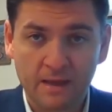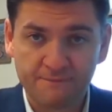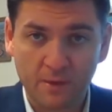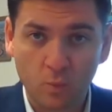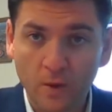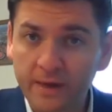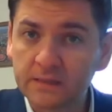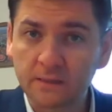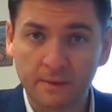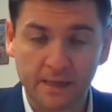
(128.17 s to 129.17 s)
if I went
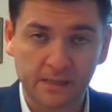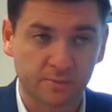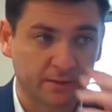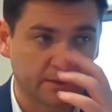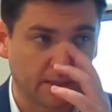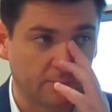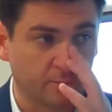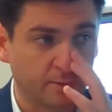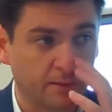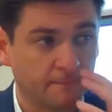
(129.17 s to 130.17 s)
into management it
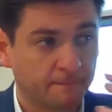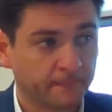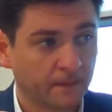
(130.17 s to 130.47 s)
would be